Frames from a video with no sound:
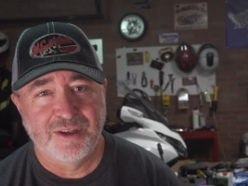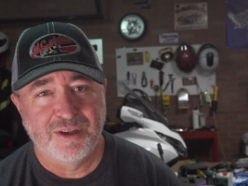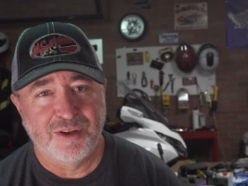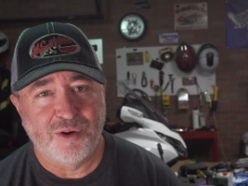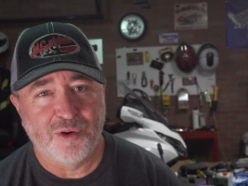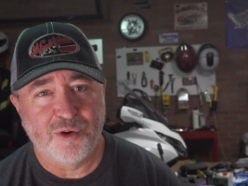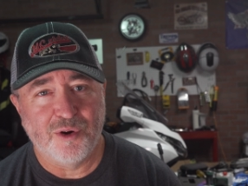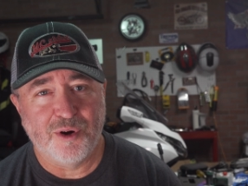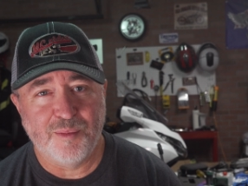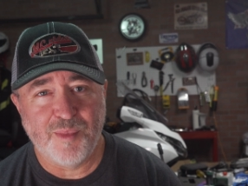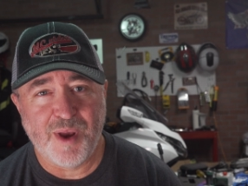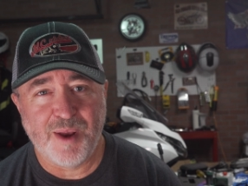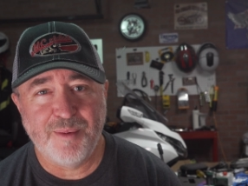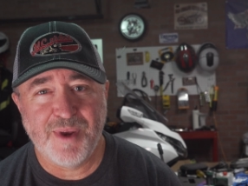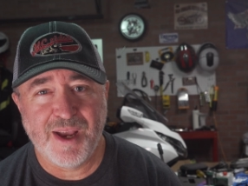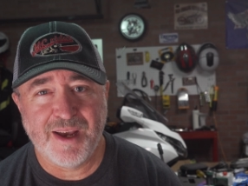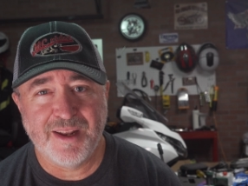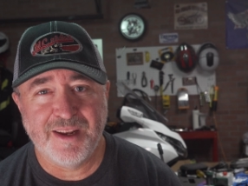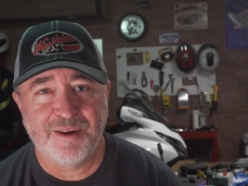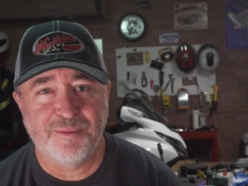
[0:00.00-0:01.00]
or
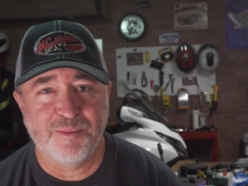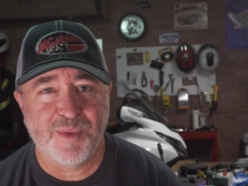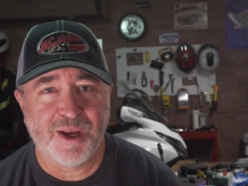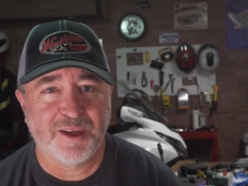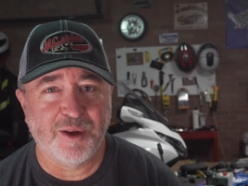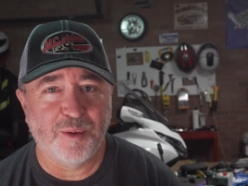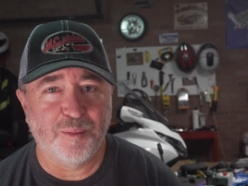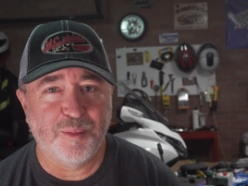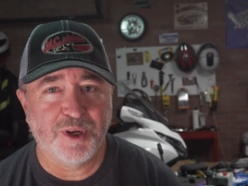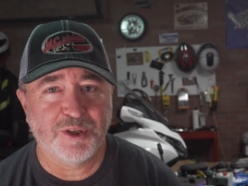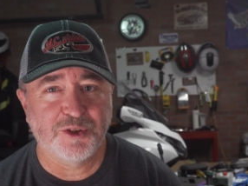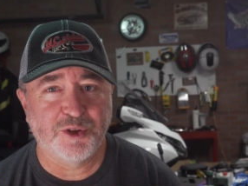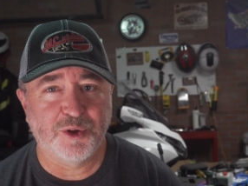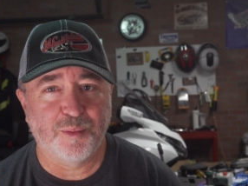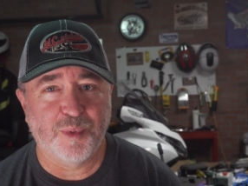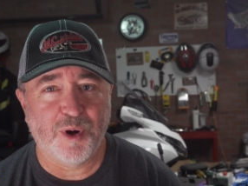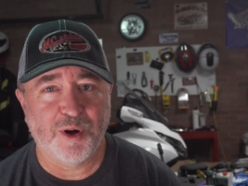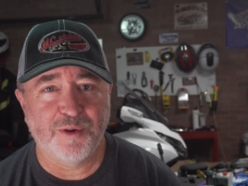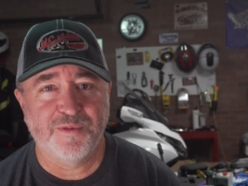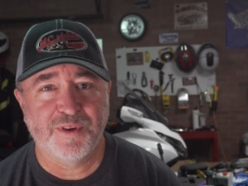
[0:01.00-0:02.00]
maybe I didn't make a picture
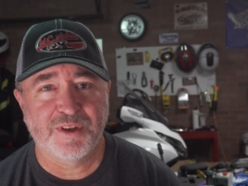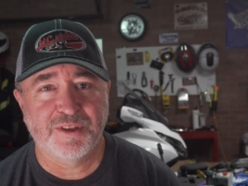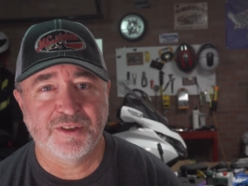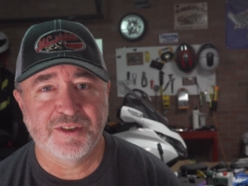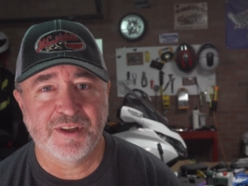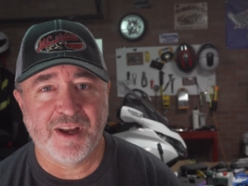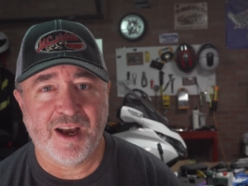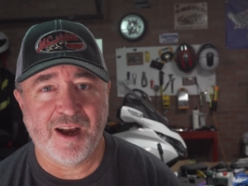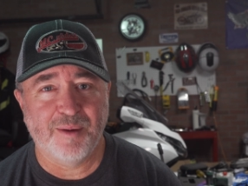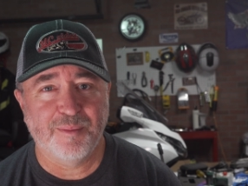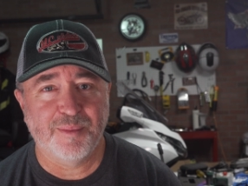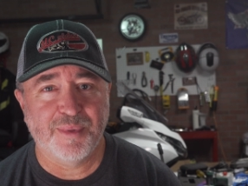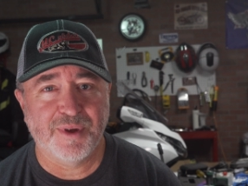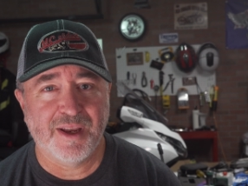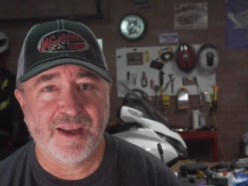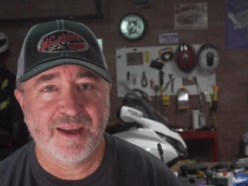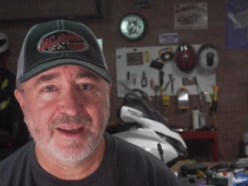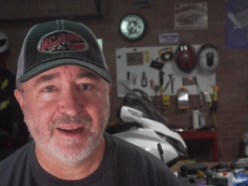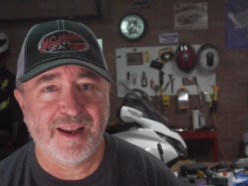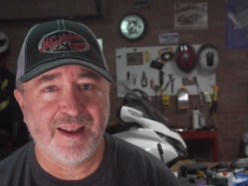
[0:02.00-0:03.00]
perfect stop
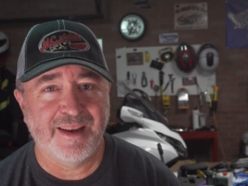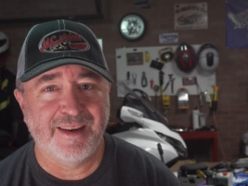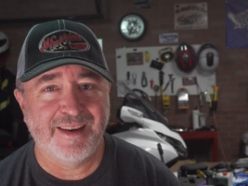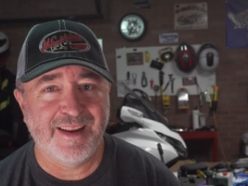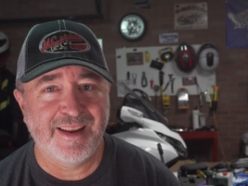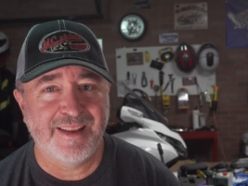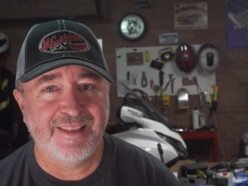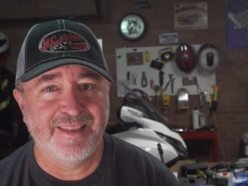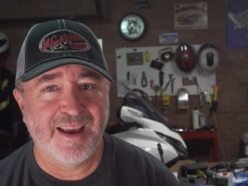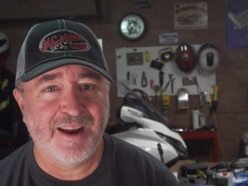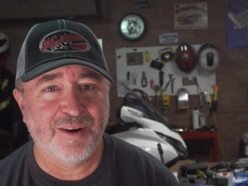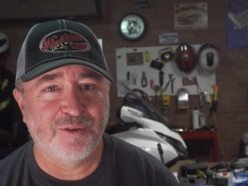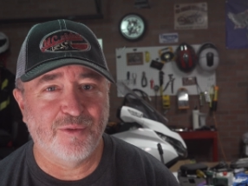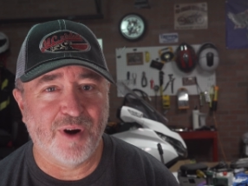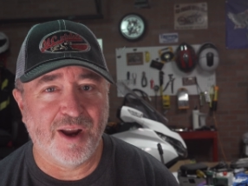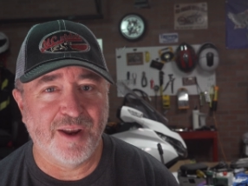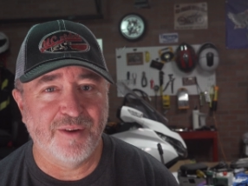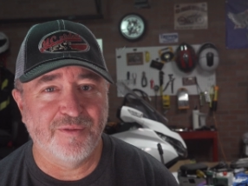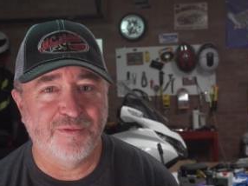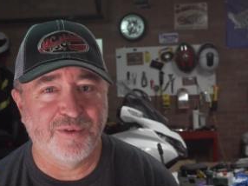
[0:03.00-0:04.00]
and I need that
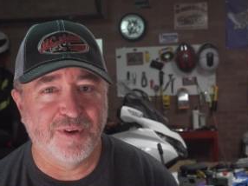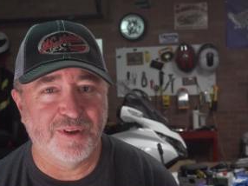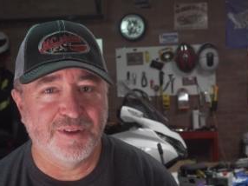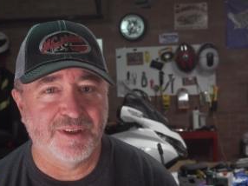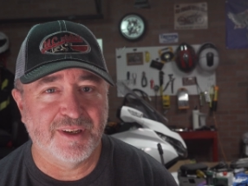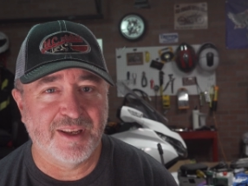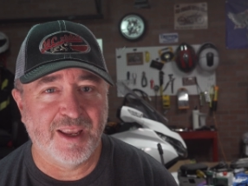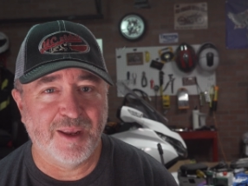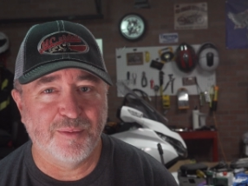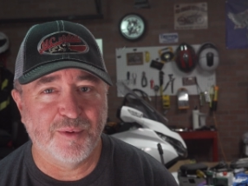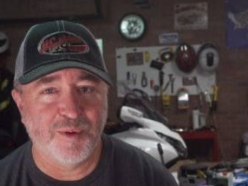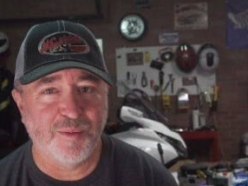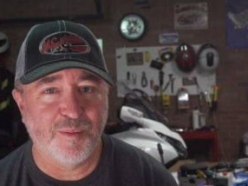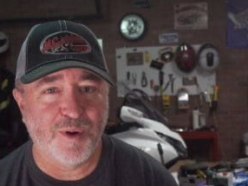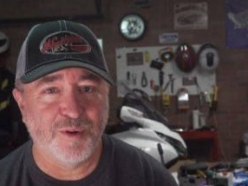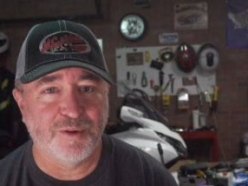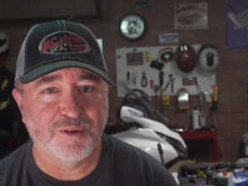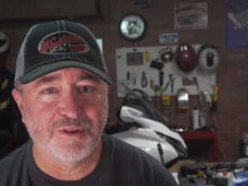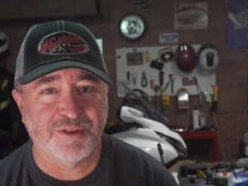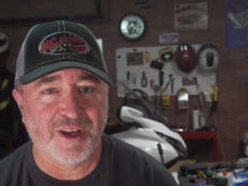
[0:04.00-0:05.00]
right foot to keep the
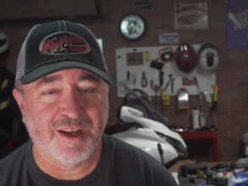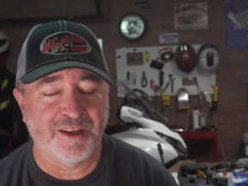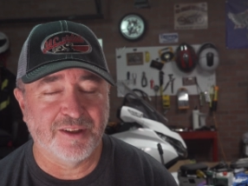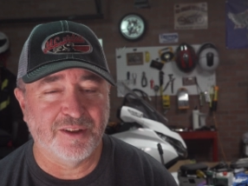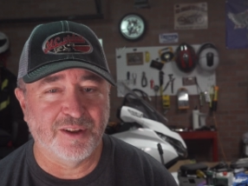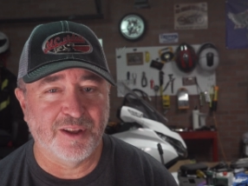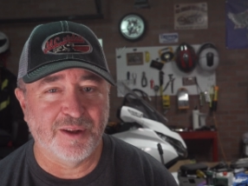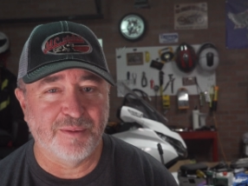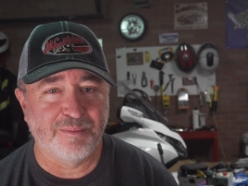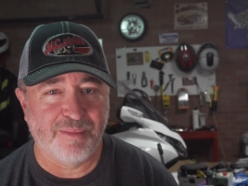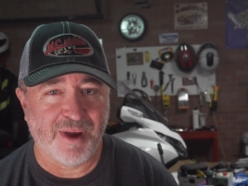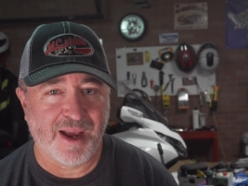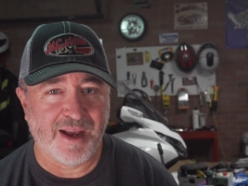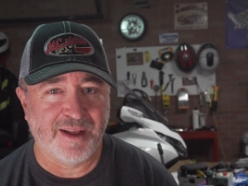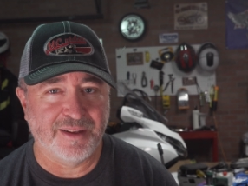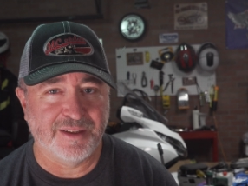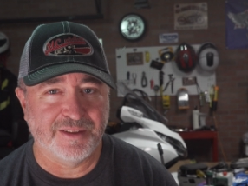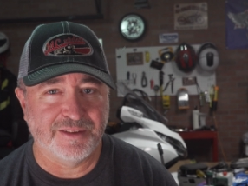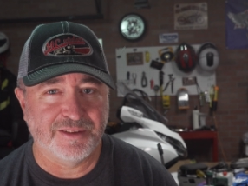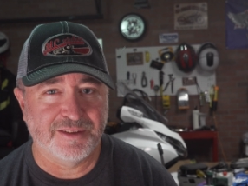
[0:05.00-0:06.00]
motorcycle in
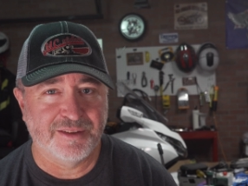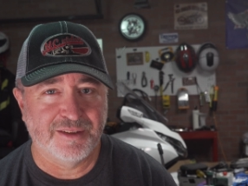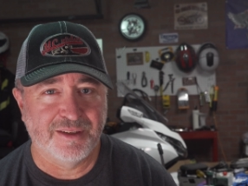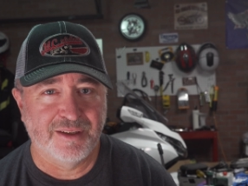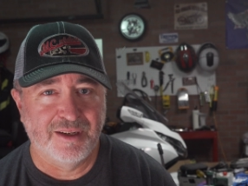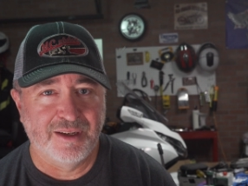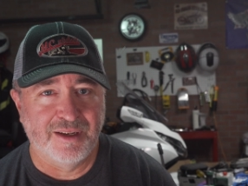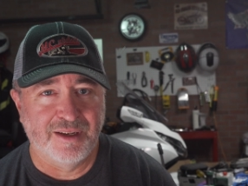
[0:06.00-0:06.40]
balance.